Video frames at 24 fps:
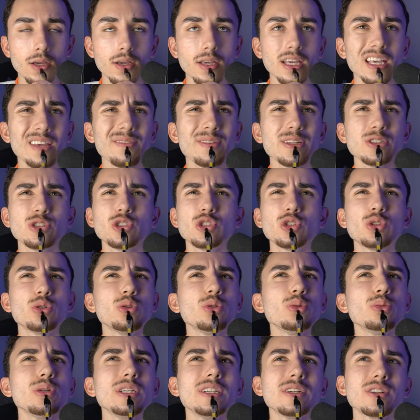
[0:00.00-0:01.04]
even
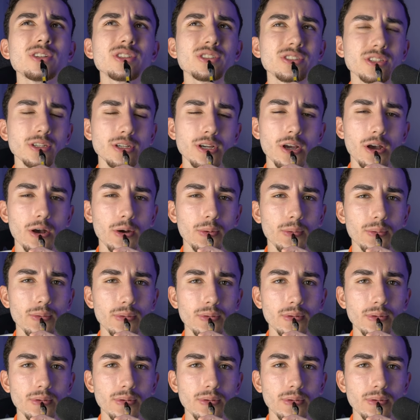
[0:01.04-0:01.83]
two years ago,